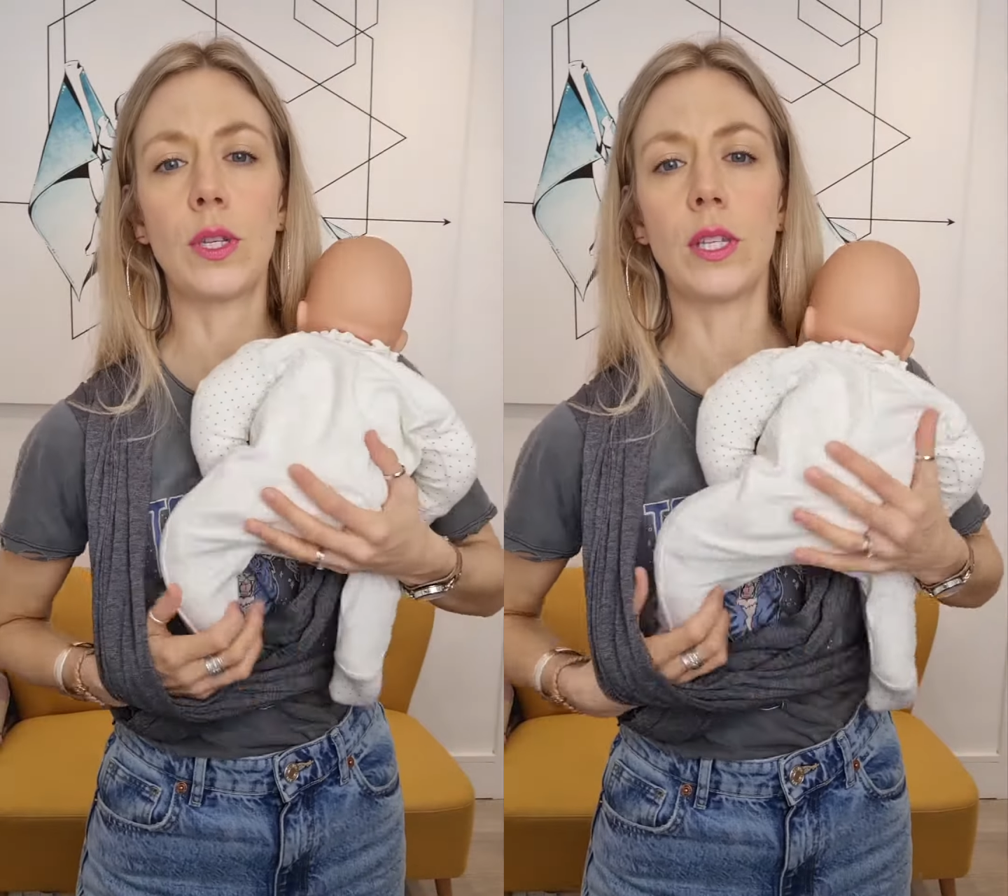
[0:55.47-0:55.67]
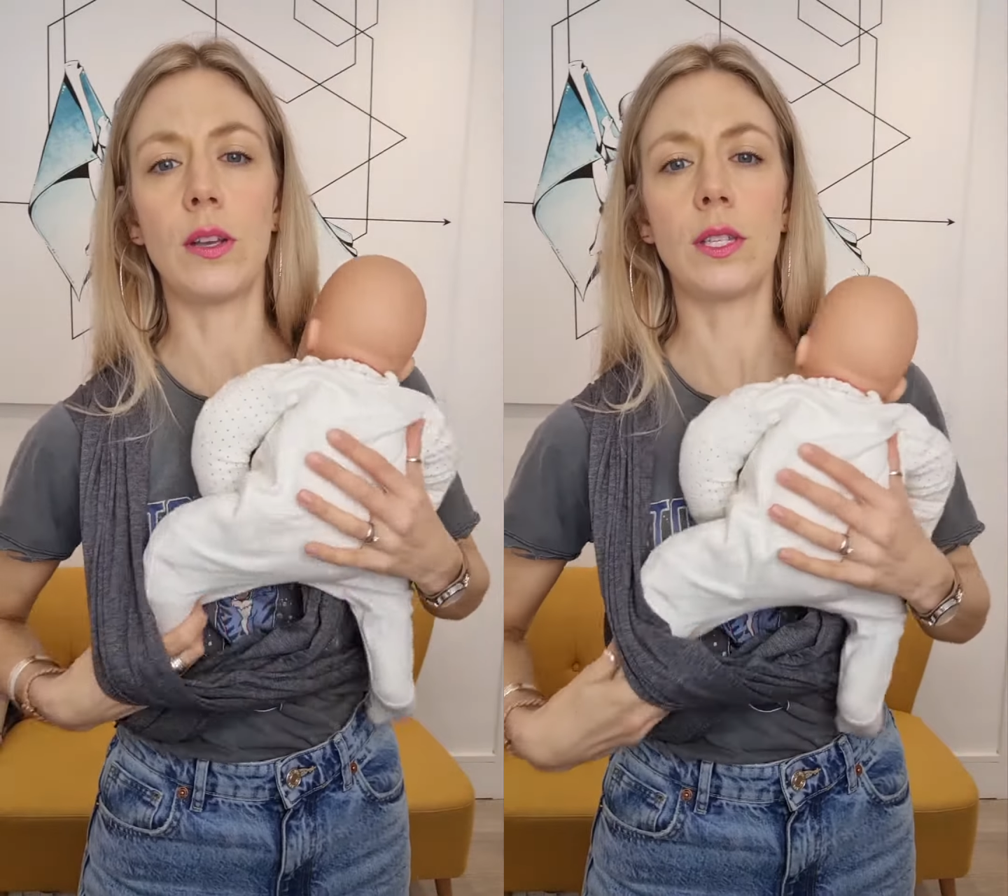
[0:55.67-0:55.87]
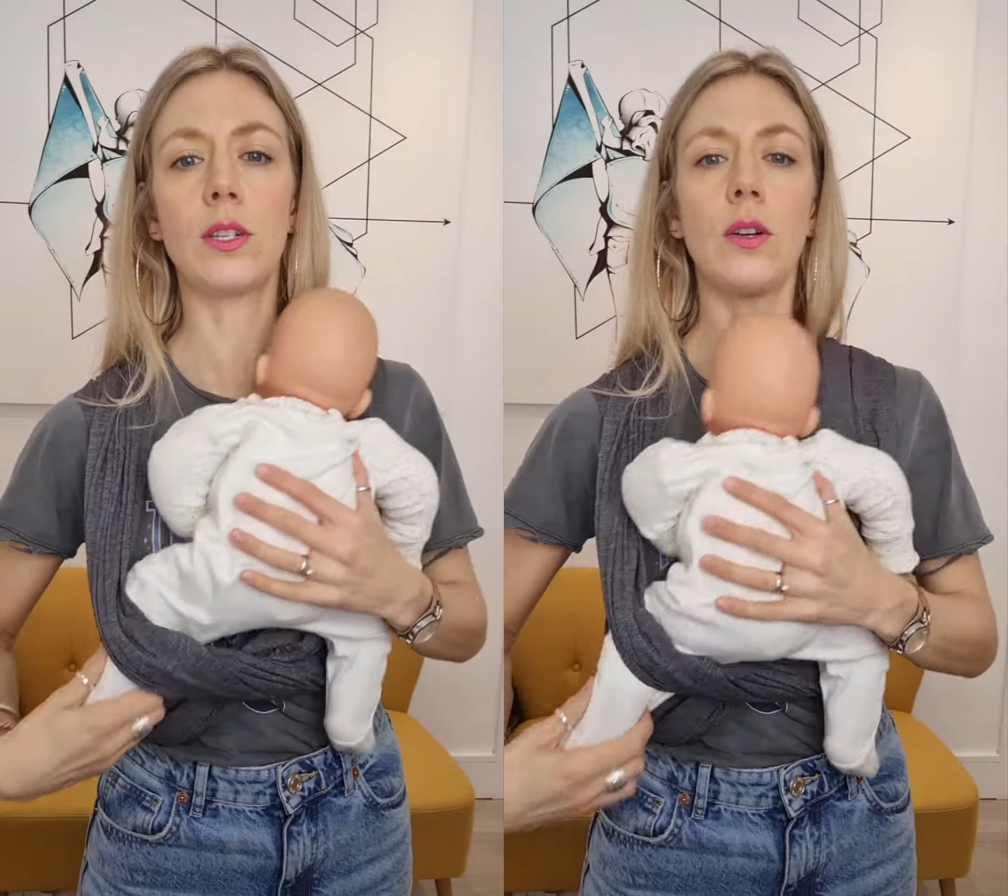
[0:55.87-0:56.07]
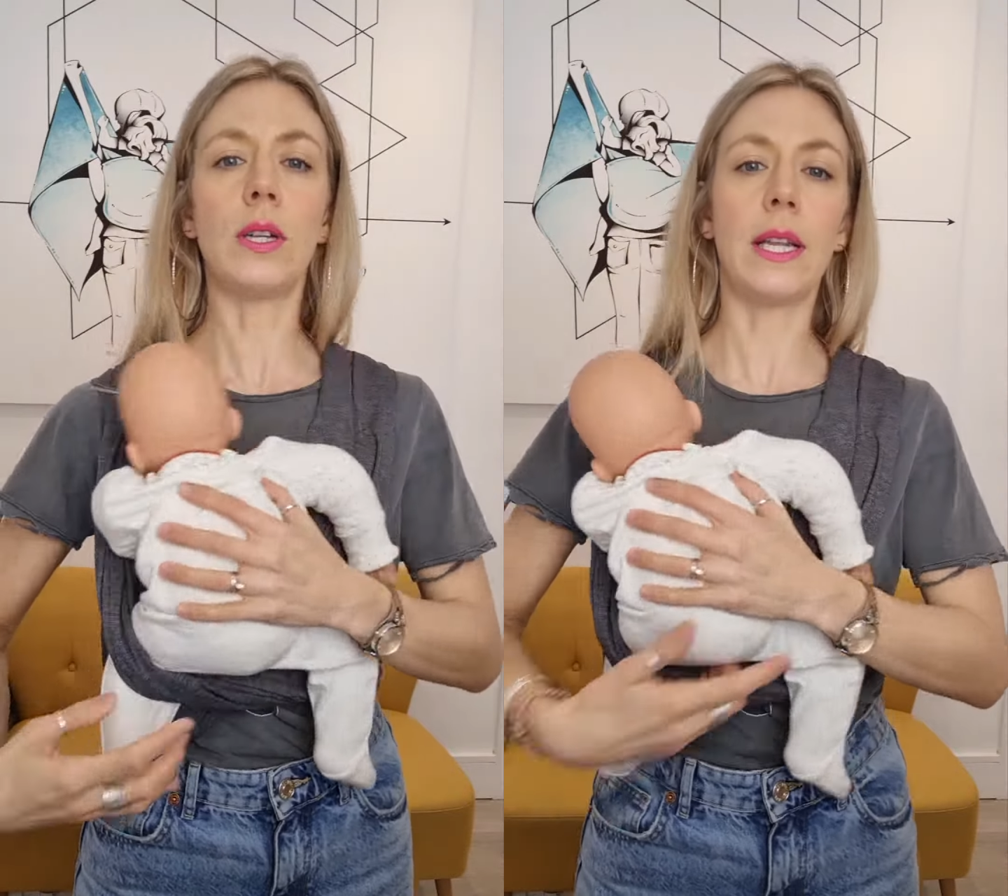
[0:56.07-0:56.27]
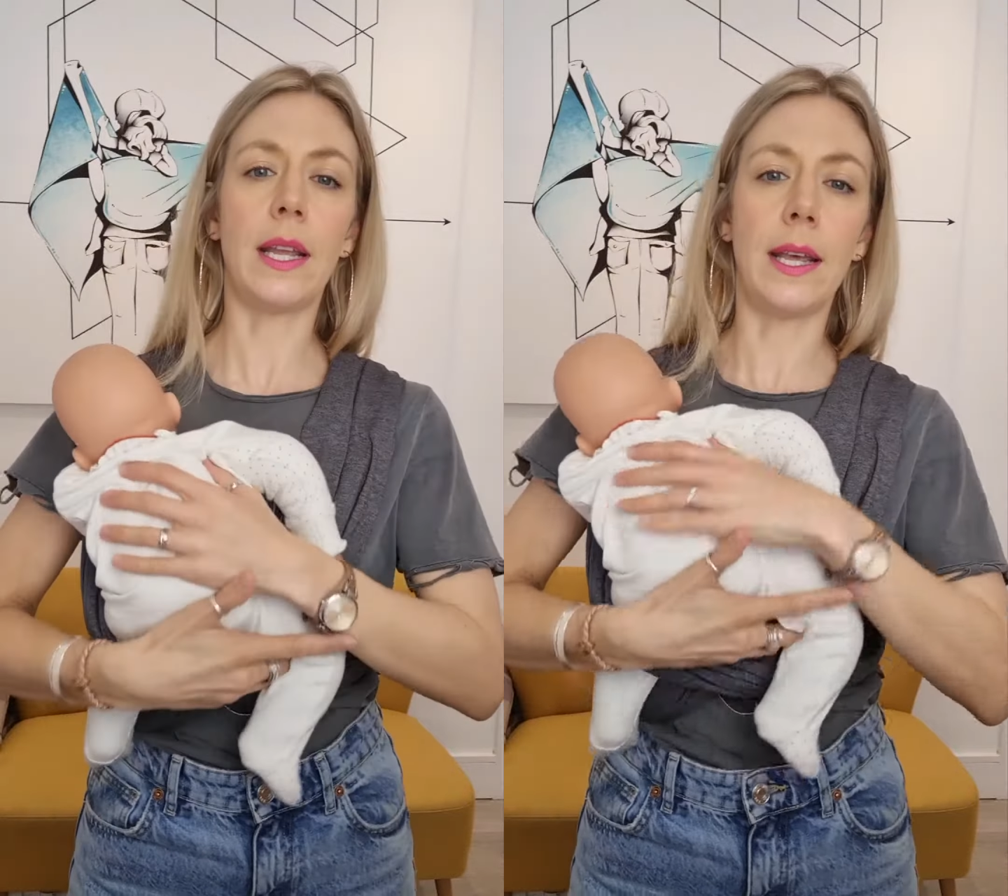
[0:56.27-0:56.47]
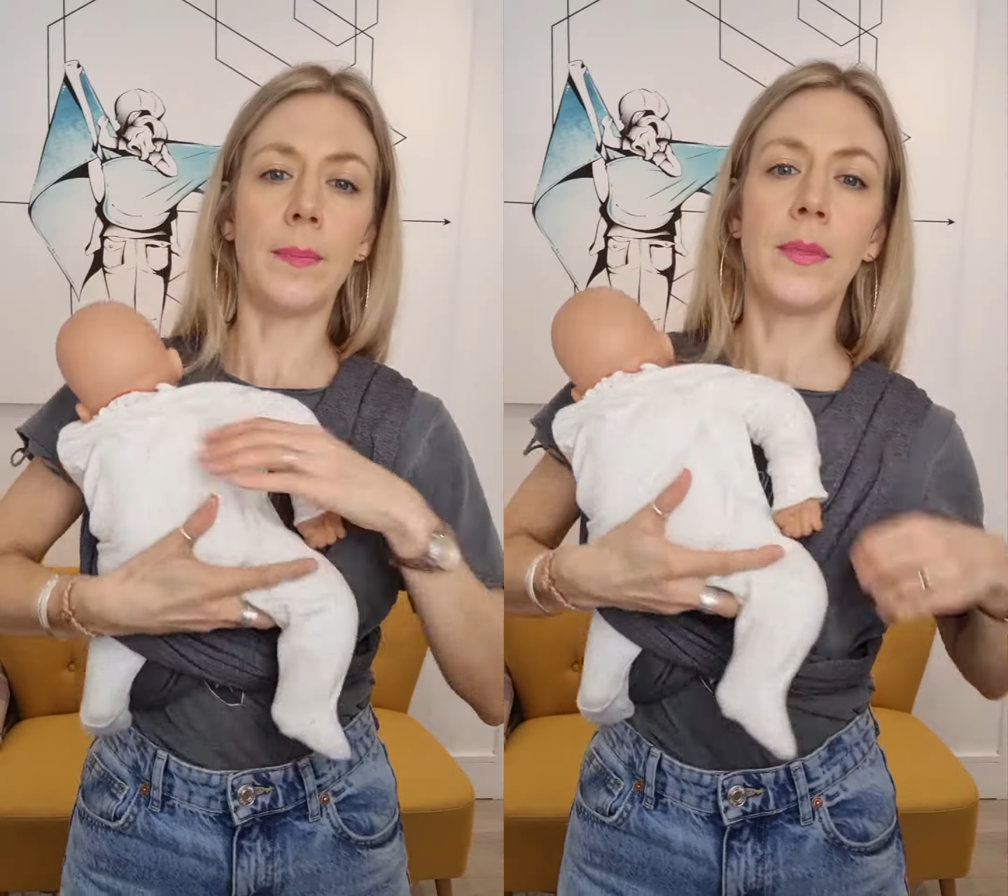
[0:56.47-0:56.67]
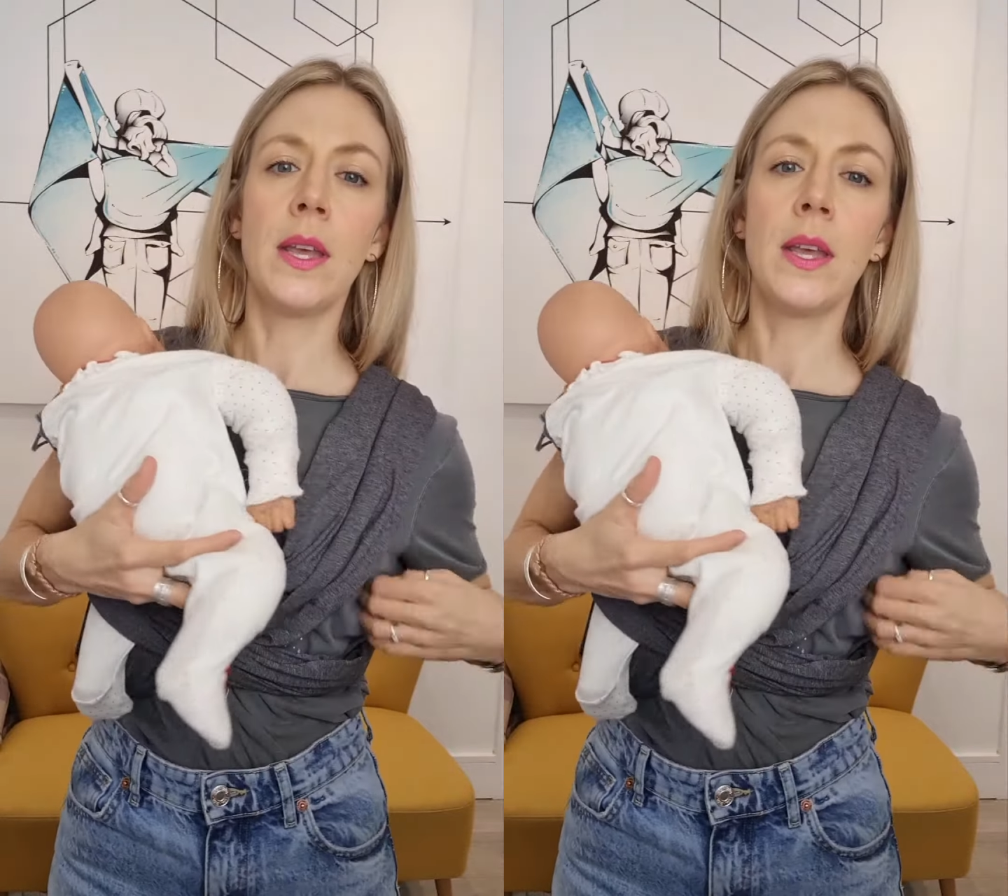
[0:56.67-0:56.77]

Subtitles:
size doll in here.